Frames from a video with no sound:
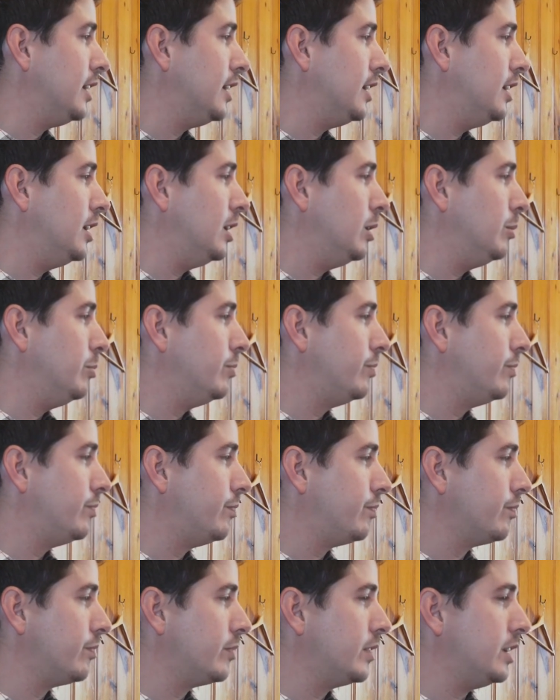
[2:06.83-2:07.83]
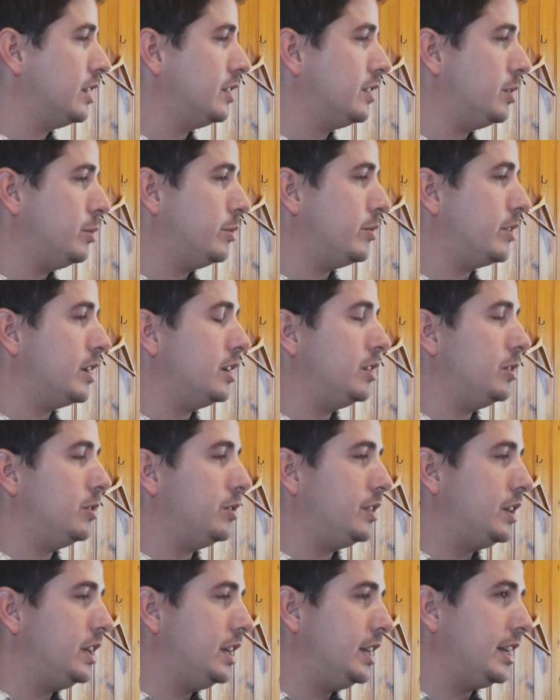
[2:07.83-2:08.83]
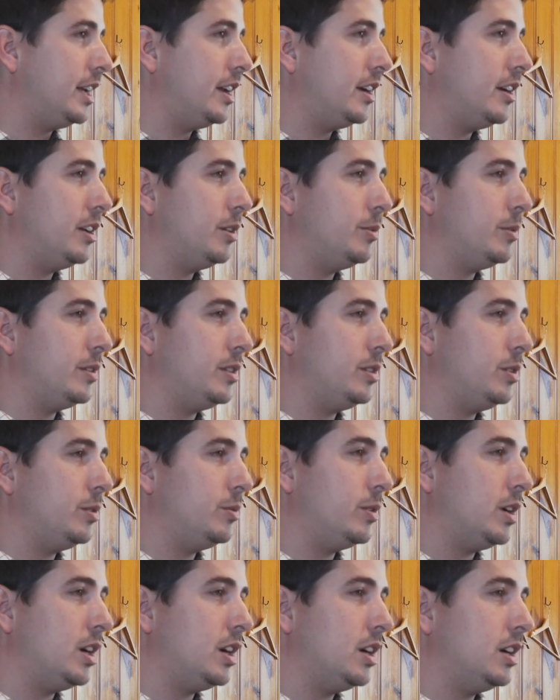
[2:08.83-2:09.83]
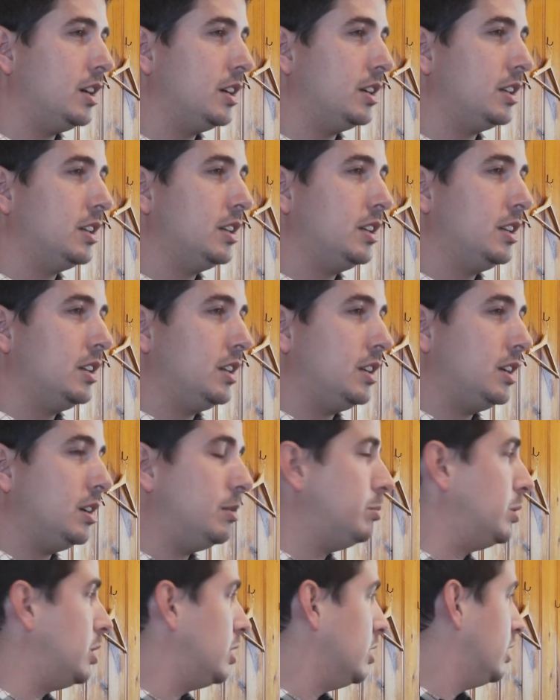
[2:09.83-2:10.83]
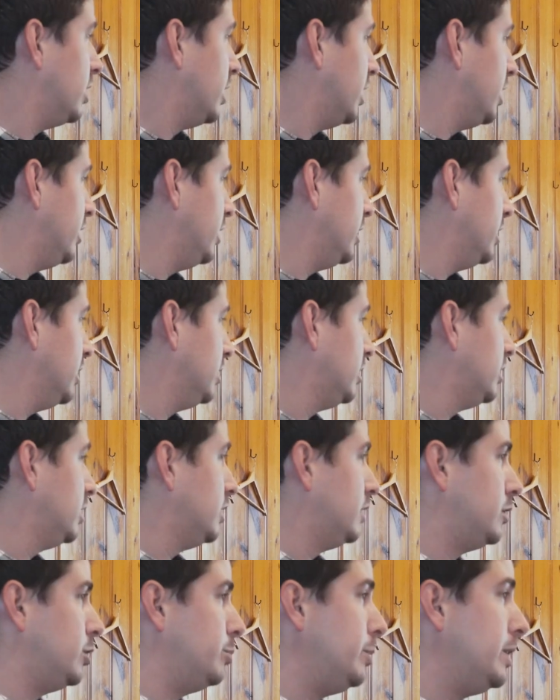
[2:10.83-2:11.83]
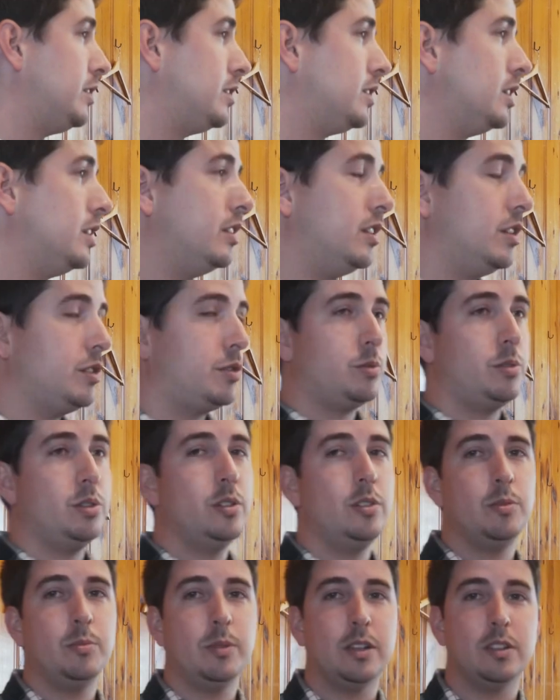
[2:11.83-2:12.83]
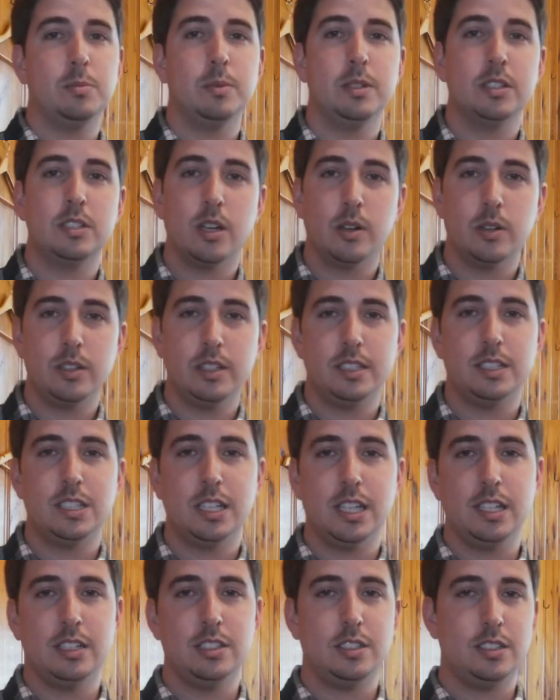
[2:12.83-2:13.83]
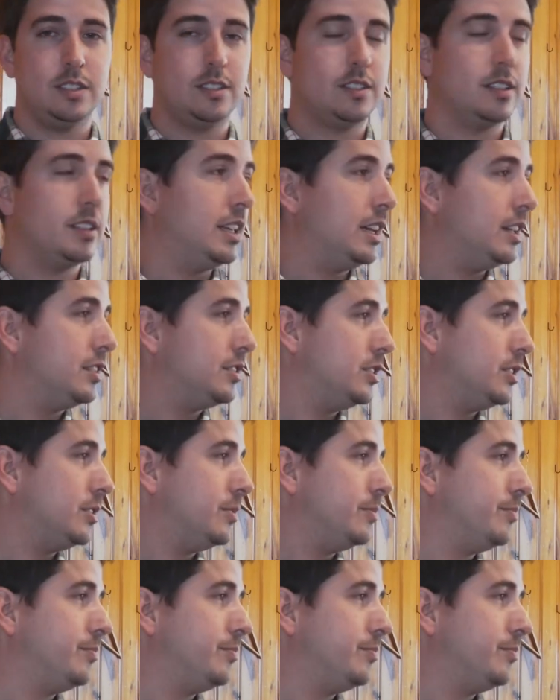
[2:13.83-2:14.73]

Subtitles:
And so we've got a new seating area with a new rug, a bar area. So basically this room has been totally changed since the last year.